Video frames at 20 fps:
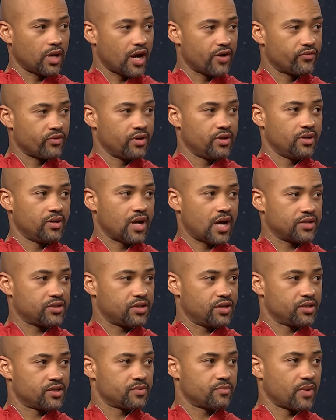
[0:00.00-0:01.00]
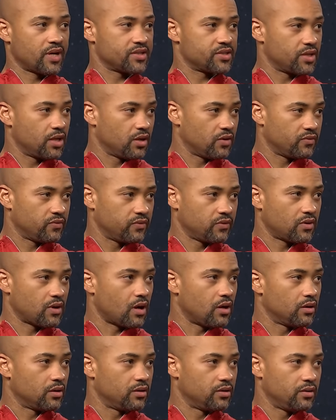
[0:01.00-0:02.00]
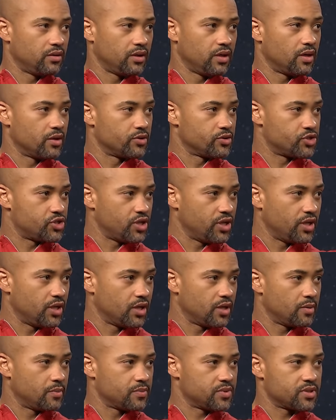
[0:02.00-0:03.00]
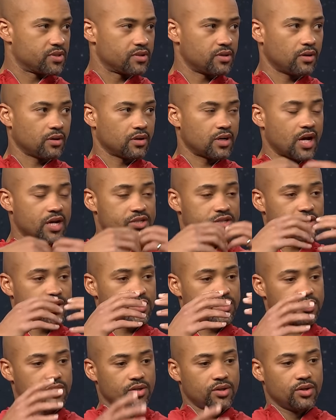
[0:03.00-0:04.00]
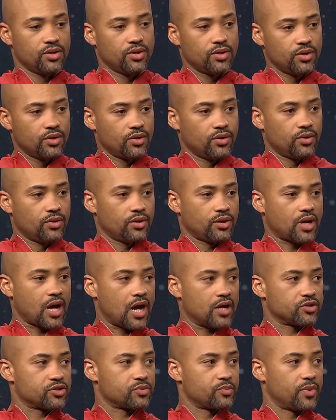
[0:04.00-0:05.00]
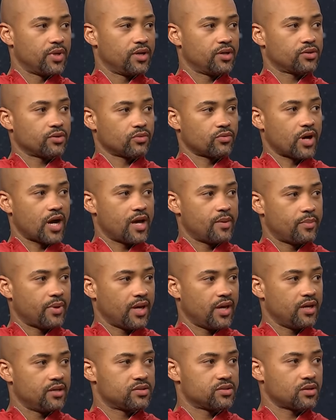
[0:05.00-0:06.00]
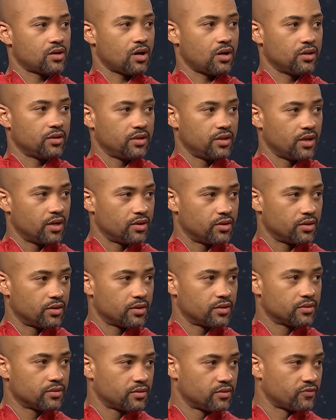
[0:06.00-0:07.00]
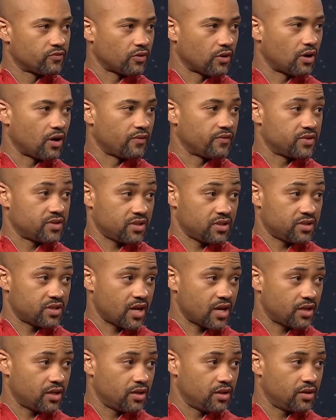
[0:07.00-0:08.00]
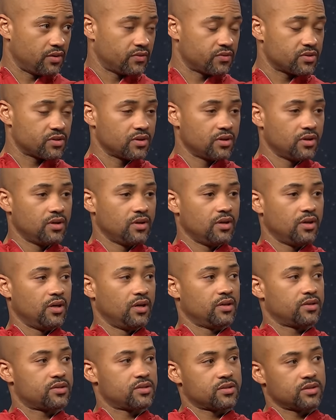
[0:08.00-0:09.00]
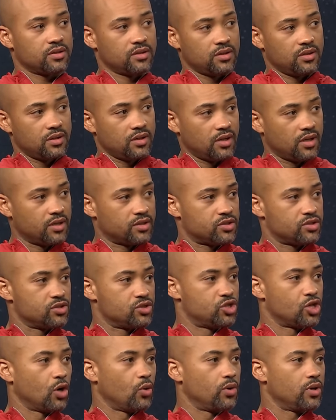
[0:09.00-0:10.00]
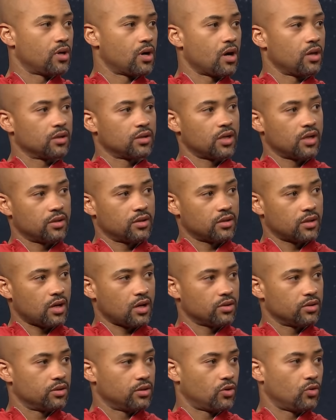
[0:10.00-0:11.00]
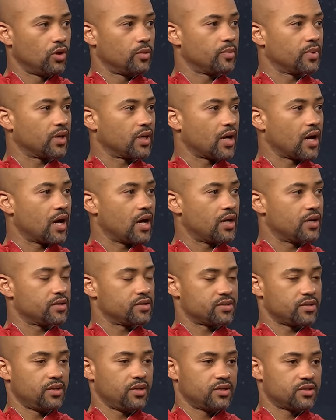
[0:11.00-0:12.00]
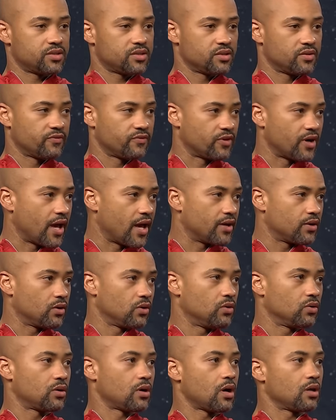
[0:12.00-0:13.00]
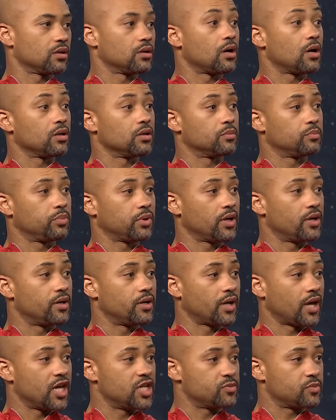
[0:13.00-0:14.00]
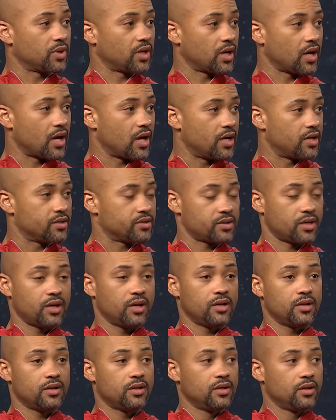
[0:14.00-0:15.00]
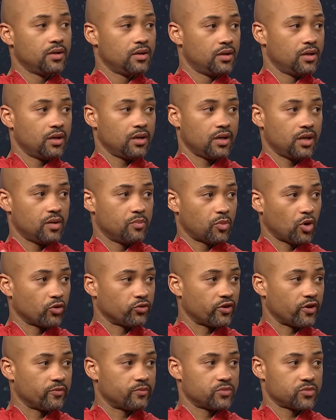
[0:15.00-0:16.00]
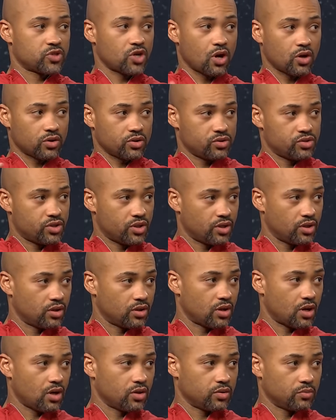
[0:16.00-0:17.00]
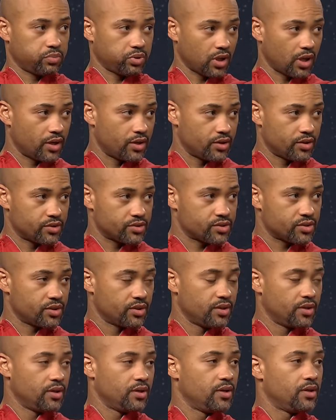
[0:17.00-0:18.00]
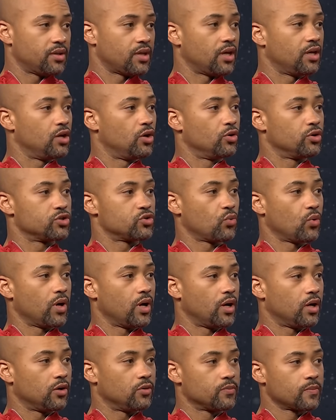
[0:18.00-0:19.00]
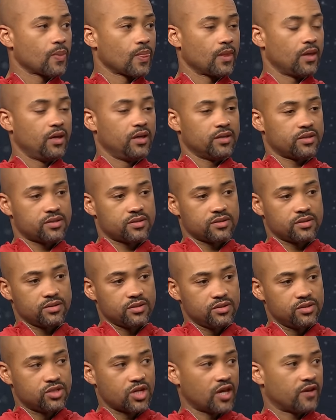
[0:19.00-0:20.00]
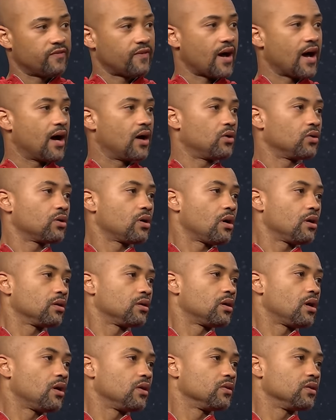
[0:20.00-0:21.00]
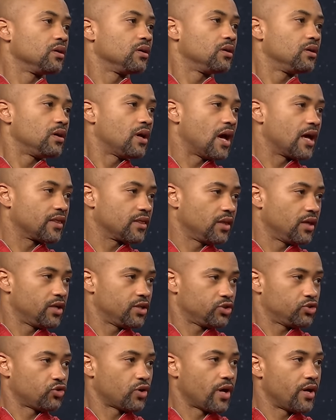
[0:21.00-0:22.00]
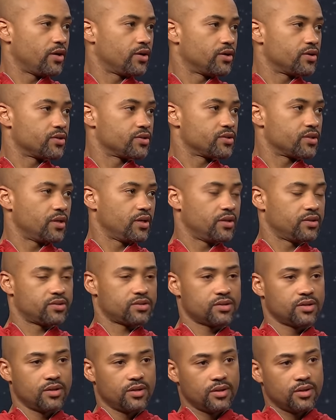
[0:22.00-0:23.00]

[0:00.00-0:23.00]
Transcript: every, not just myself calling the other GMs, or not just Kyle Smith or Ryan Pace calling the other front office executives. It's it's Joey calling other, all the equipment guys. Mm-hmm. It's Fernando calling all the player engagement guys. And again, both of them talking to all the players they know as well. It's Jake Fowl calling all the athletic trainers. It's